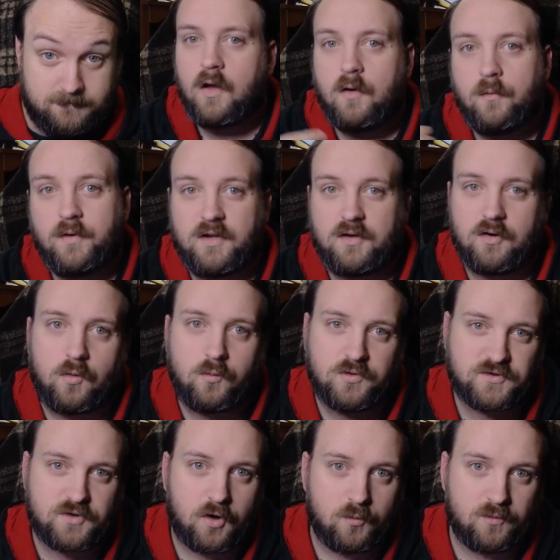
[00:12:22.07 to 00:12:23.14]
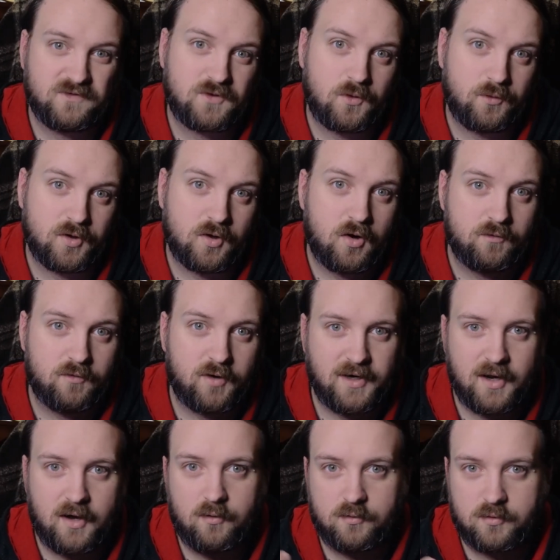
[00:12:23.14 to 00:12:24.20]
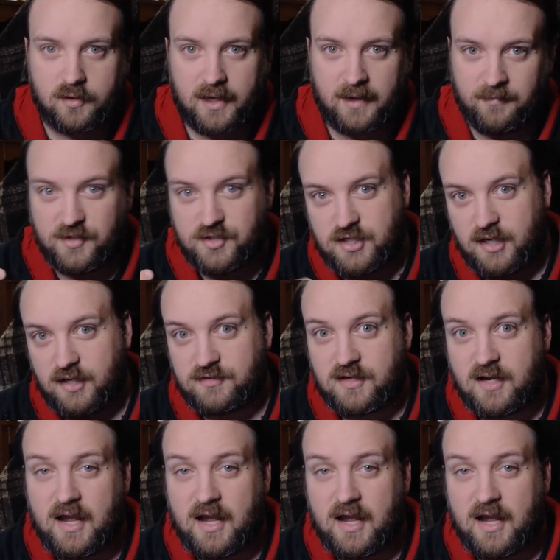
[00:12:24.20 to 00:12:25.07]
We didn't always call what's going on right now climate change.